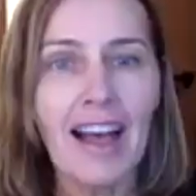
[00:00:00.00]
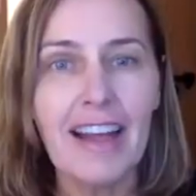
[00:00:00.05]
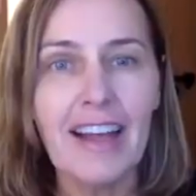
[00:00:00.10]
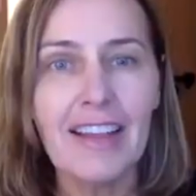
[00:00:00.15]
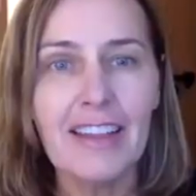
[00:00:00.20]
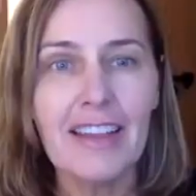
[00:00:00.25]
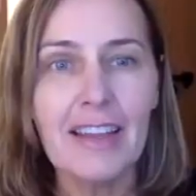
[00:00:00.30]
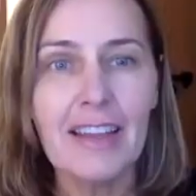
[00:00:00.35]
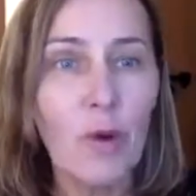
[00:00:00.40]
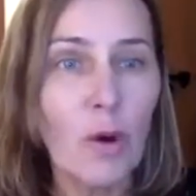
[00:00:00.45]

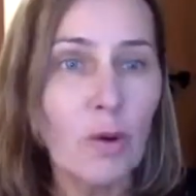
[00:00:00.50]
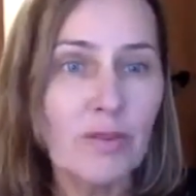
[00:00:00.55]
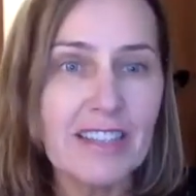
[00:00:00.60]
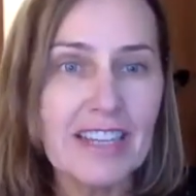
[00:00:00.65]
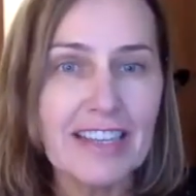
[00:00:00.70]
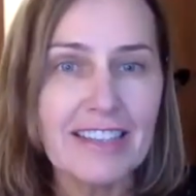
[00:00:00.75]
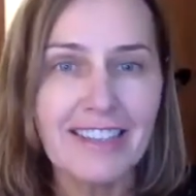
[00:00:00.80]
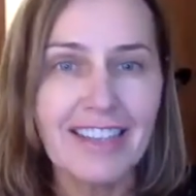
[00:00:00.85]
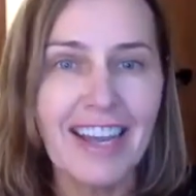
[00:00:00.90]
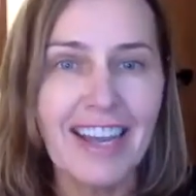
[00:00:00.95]
It won't
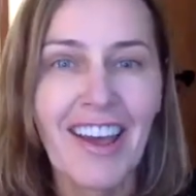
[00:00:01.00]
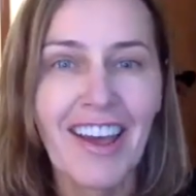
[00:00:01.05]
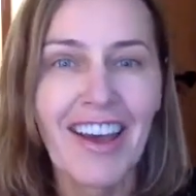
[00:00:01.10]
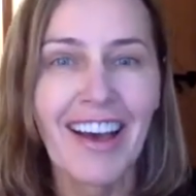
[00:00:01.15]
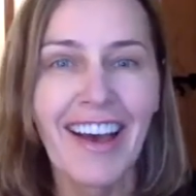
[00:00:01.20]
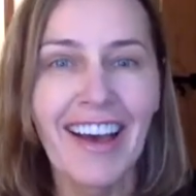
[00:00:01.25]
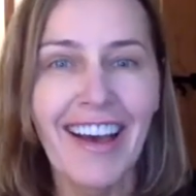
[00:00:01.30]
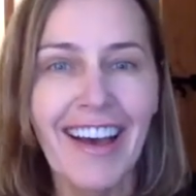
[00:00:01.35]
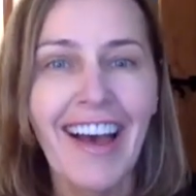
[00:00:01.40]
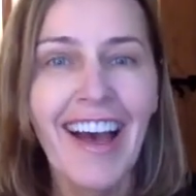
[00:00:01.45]
end.
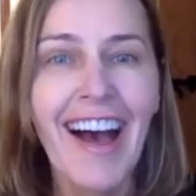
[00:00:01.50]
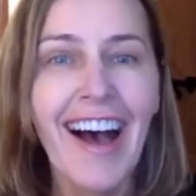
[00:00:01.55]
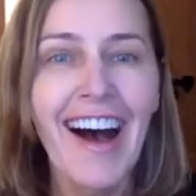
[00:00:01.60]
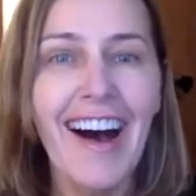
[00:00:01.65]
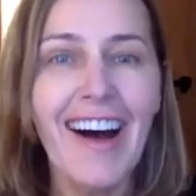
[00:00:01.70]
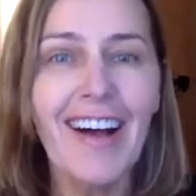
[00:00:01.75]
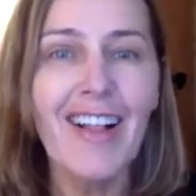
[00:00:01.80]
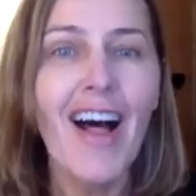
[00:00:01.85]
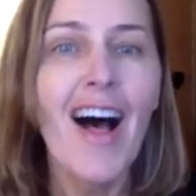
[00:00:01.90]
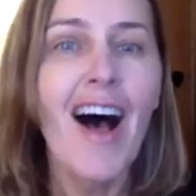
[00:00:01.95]

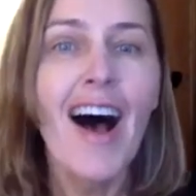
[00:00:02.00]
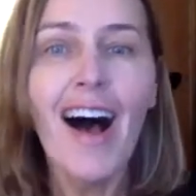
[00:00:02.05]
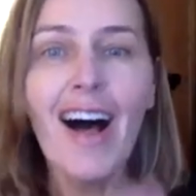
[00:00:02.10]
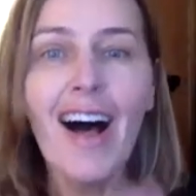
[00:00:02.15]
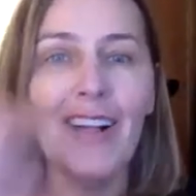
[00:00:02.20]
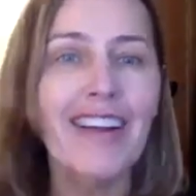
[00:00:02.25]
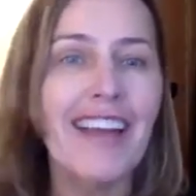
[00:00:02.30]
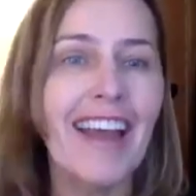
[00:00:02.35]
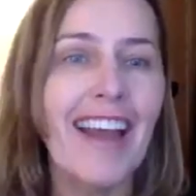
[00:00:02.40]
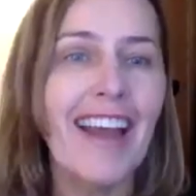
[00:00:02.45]

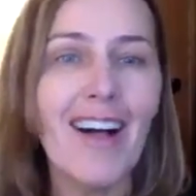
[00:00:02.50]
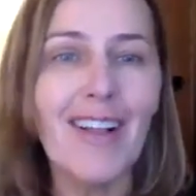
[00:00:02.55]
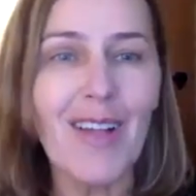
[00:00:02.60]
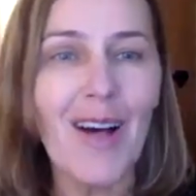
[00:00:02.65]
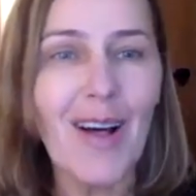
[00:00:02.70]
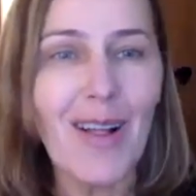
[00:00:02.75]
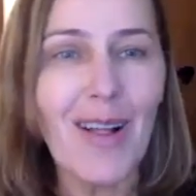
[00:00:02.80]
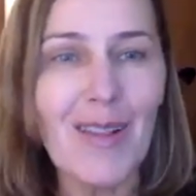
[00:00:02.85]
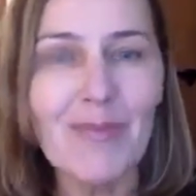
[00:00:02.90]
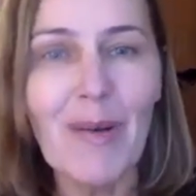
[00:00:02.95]

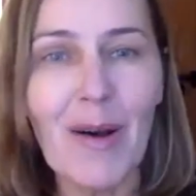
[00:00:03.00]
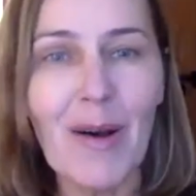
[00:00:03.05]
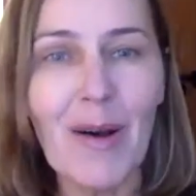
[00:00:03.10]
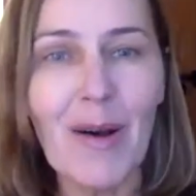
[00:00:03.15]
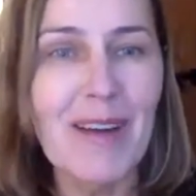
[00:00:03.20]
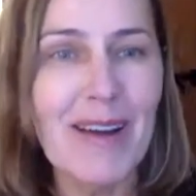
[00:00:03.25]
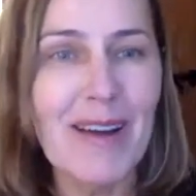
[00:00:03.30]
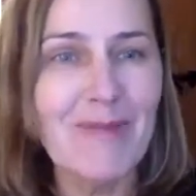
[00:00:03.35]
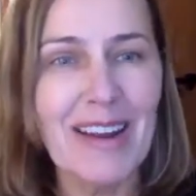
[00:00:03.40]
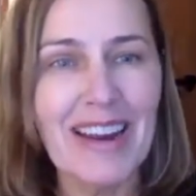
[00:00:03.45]
I'll put
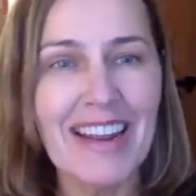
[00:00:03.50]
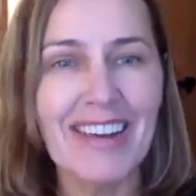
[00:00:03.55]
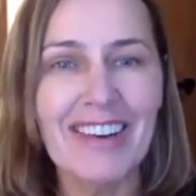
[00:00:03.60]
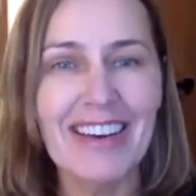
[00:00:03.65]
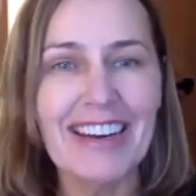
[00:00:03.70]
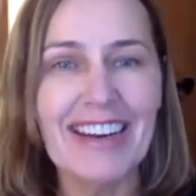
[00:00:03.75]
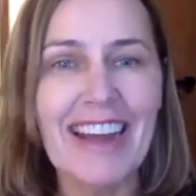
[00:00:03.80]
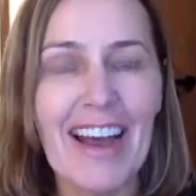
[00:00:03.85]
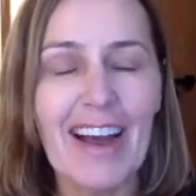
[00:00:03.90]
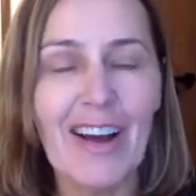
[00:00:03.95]
my money on it
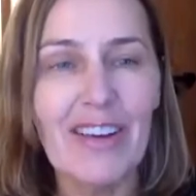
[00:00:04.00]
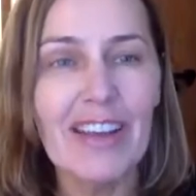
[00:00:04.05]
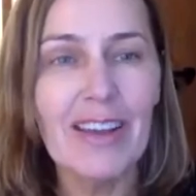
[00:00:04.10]
now.